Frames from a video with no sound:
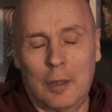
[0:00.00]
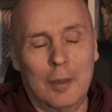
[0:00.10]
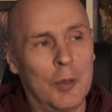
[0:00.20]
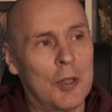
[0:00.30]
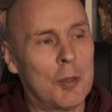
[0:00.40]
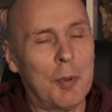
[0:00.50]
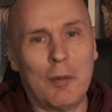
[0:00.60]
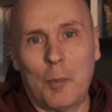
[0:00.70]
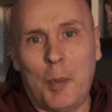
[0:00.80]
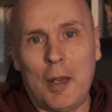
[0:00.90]
which is a bit
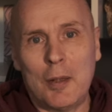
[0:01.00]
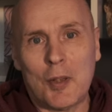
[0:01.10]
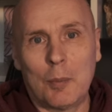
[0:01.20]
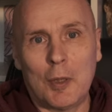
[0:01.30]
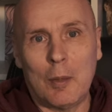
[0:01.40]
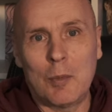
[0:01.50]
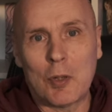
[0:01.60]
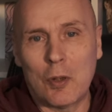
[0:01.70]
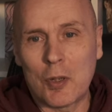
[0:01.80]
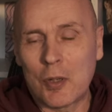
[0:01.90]
of a pain sometimes,
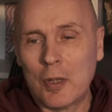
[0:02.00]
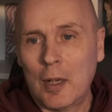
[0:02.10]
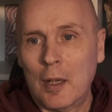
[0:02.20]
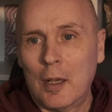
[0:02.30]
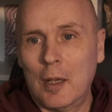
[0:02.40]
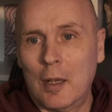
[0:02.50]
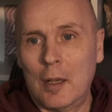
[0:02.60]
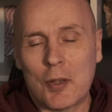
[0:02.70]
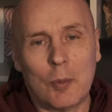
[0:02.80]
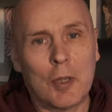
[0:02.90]
because
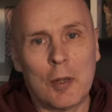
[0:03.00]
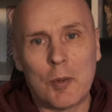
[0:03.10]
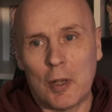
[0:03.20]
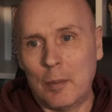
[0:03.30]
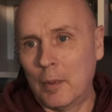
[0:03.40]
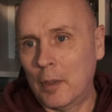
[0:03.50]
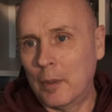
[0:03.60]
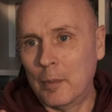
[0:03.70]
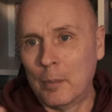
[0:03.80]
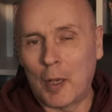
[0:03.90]
sometimes I
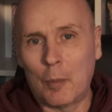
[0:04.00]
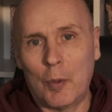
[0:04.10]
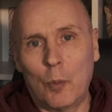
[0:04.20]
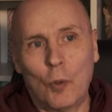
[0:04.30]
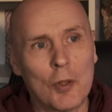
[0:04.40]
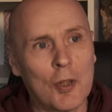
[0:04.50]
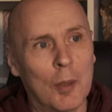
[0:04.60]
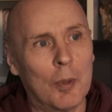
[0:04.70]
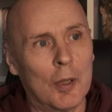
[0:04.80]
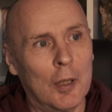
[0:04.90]
muck my words
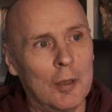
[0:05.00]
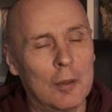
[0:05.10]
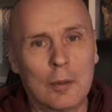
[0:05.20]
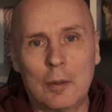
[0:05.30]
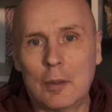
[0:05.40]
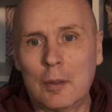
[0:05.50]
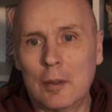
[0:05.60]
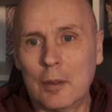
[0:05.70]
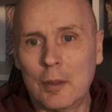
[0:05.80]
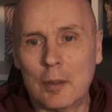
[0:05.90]
up and I
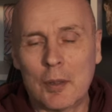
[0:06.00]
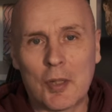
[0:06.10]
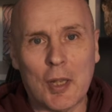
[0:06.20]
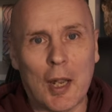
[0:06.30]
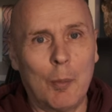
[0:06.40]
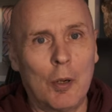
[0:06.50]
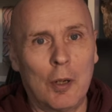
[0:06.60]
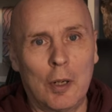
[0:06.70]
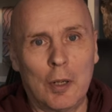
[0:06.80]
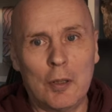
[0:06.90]

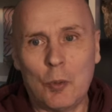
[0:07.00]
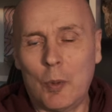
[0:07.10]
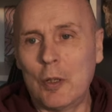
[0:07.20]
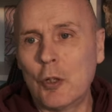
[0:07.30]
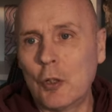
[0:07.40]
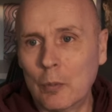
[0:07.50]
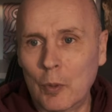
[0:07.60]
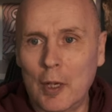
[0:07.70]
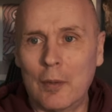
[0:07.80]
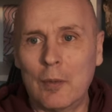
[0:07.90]
stammer and I twitch and
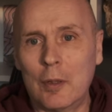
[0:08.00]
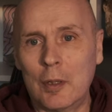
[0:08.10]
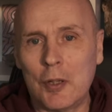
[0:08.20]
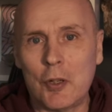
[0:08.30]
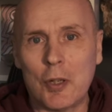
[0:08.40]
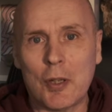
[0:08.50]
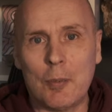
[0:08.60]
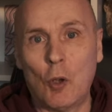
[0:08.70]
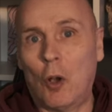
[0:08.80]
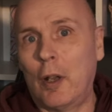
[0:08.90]
whatever, and it's just
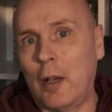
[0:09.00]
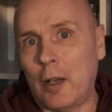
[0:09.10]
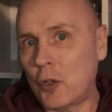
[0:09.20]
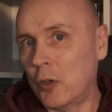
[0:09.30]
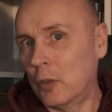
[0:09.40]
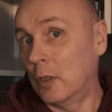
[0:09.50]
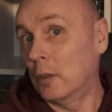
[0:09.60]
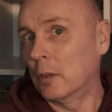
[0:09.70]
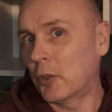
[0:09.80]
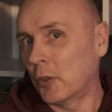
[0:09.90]
I'm not a
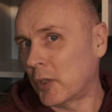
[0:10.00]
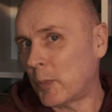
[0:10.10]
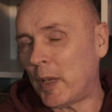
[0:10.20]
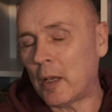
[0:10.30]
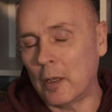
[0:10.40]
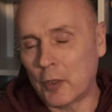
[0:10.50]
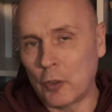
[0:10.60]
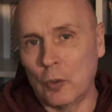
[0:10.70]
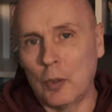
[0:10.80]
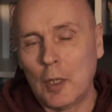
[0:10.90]
natural sort of speaker
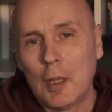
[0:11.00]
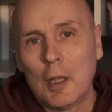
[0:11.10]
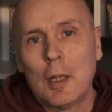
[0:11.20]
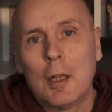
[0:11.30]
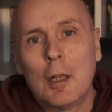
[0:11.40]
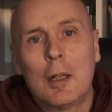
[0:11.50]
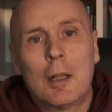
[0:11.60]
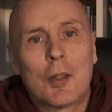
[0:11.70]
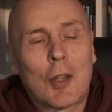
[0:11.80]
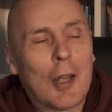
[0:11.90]
to
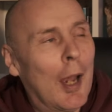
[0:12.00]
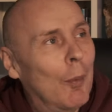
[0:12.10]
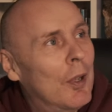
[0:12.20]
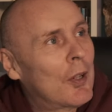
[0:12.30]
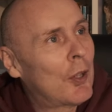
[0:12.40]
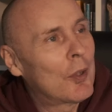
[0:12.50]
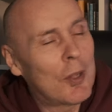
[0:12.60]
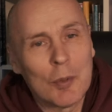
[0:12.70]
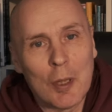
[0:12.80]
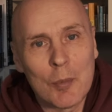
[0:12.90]
camera, so
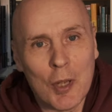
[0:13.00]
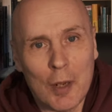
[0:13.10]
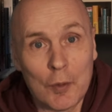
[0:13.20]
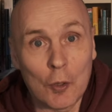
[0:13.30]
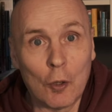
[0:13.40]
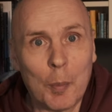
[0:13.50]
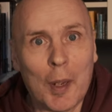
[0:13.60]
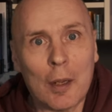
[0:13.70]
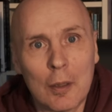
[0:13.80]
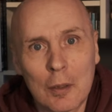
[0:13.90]
sometimes I have to go
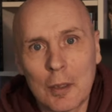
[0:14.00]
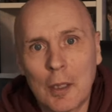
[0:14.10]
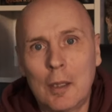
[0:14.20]
back and